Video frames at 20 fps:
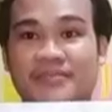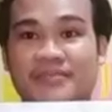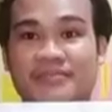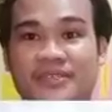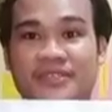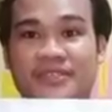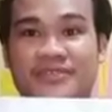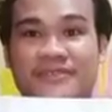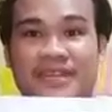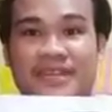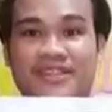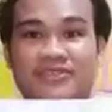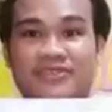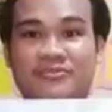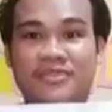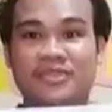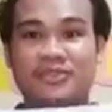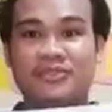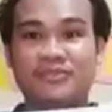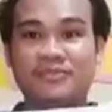of
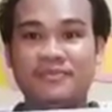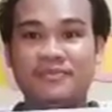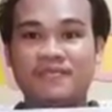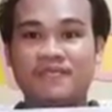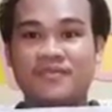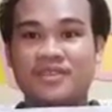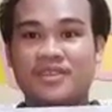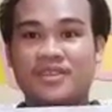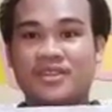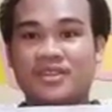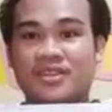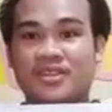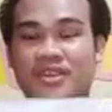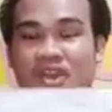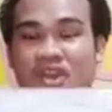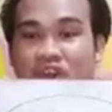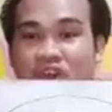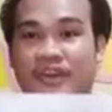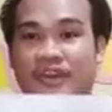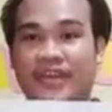aluminum?
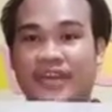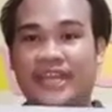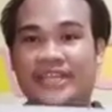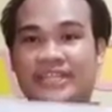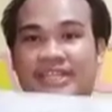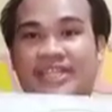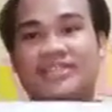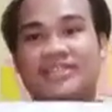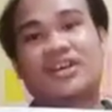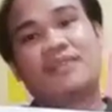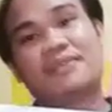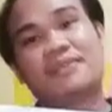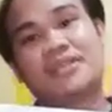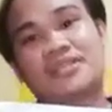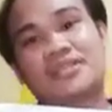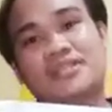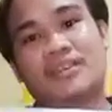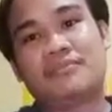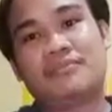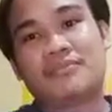Okay, the atomic
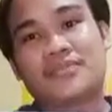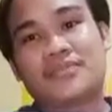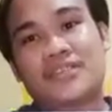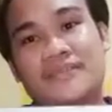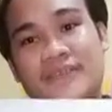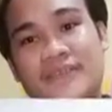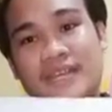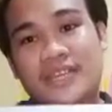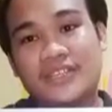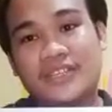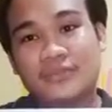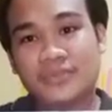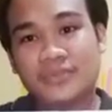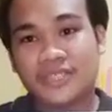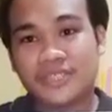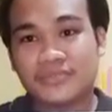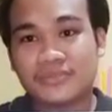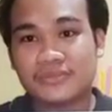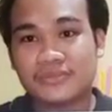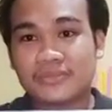number of
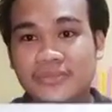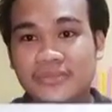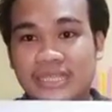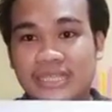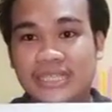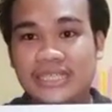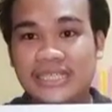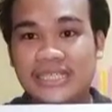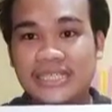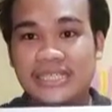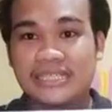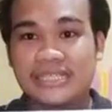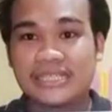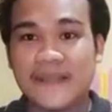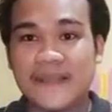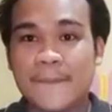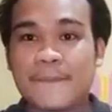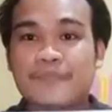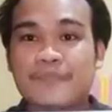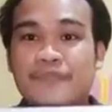aluminum is
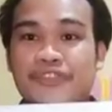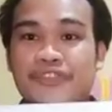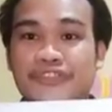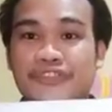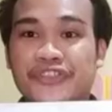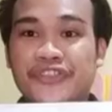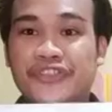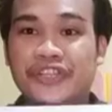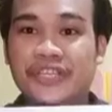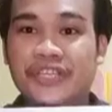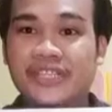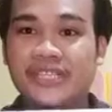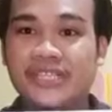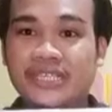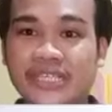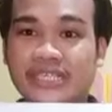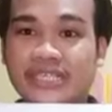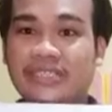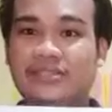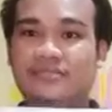
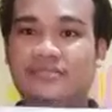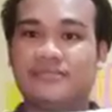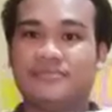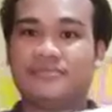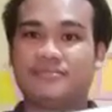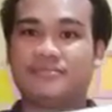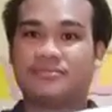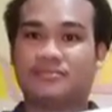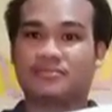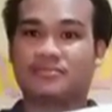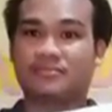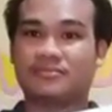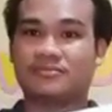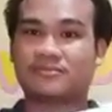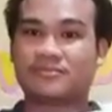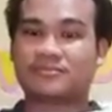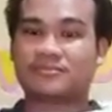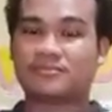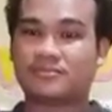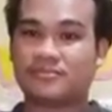13.
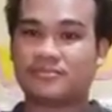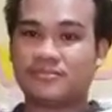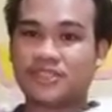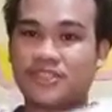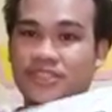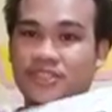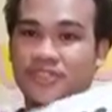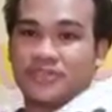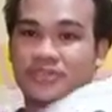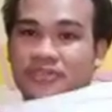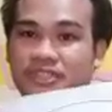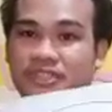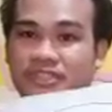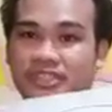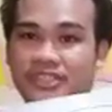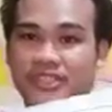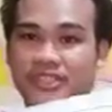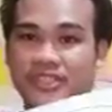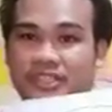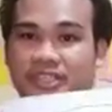So,
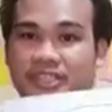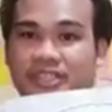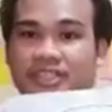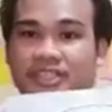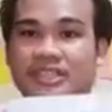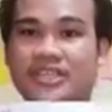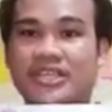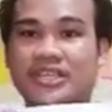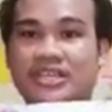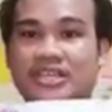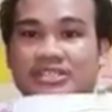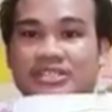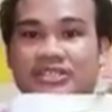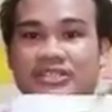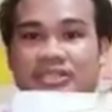13. So, in